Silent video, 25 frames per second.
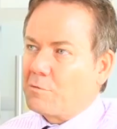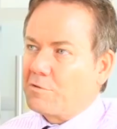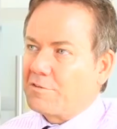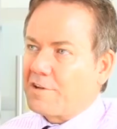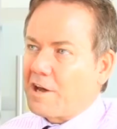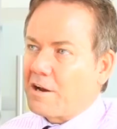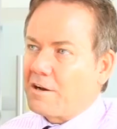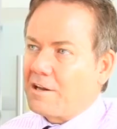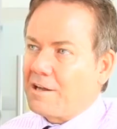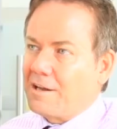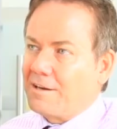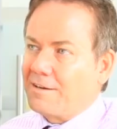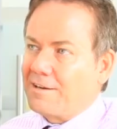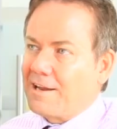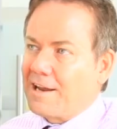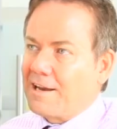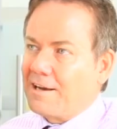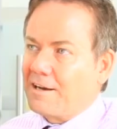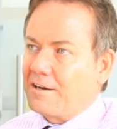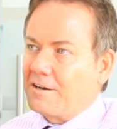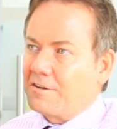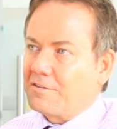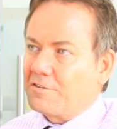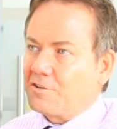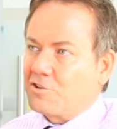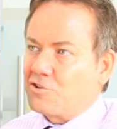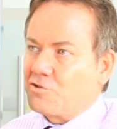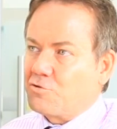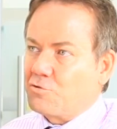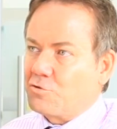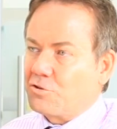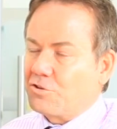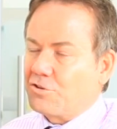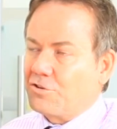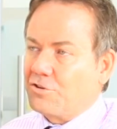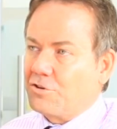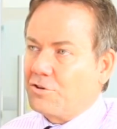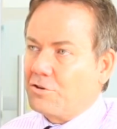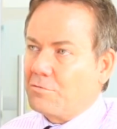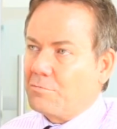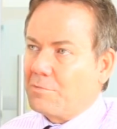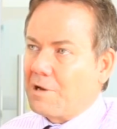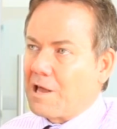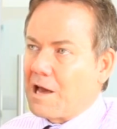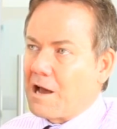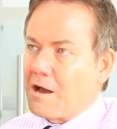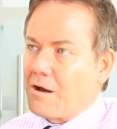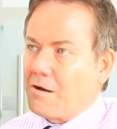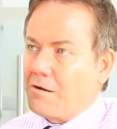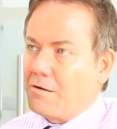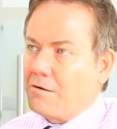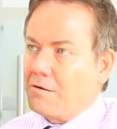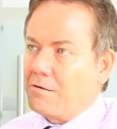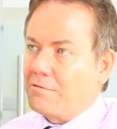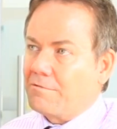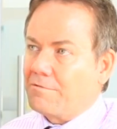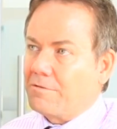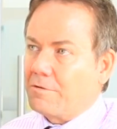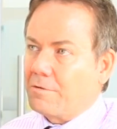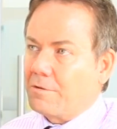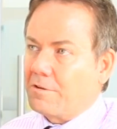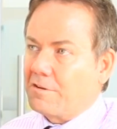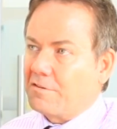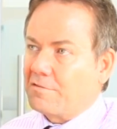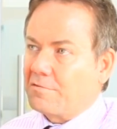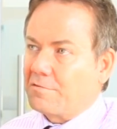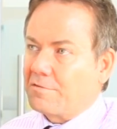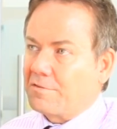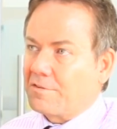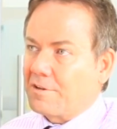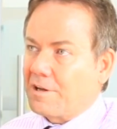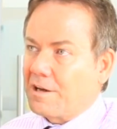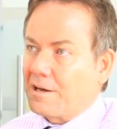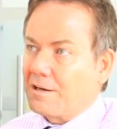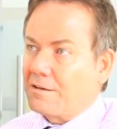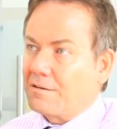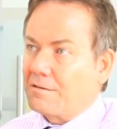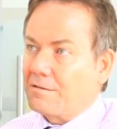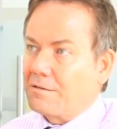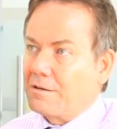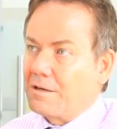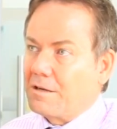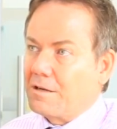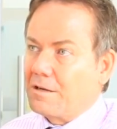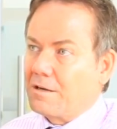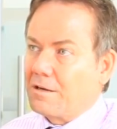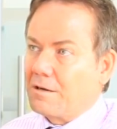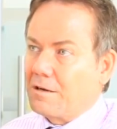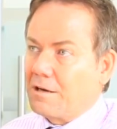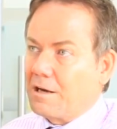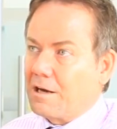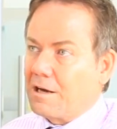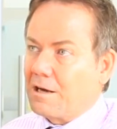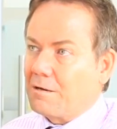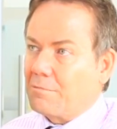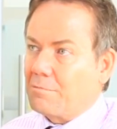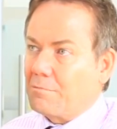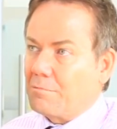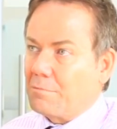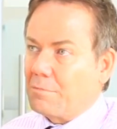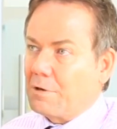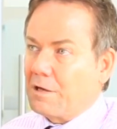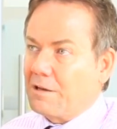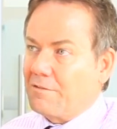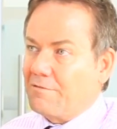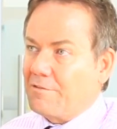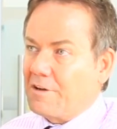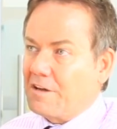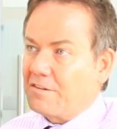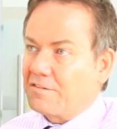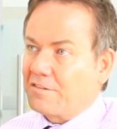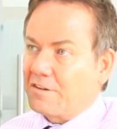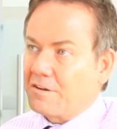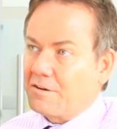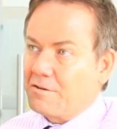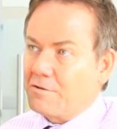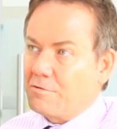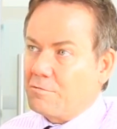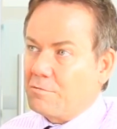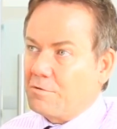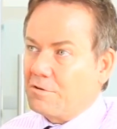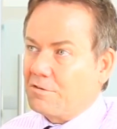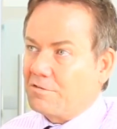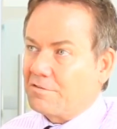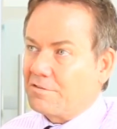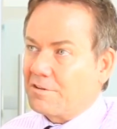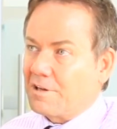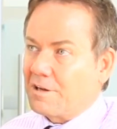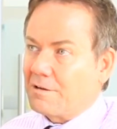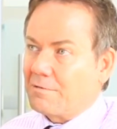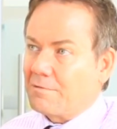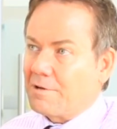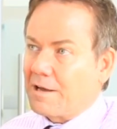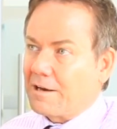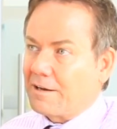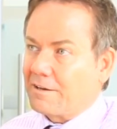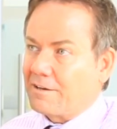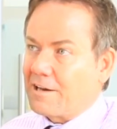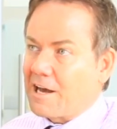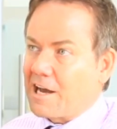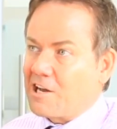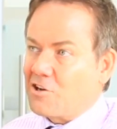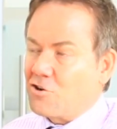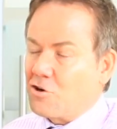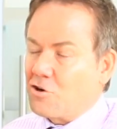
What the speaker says: it was only intended as a short-term loan for this investor who was had a day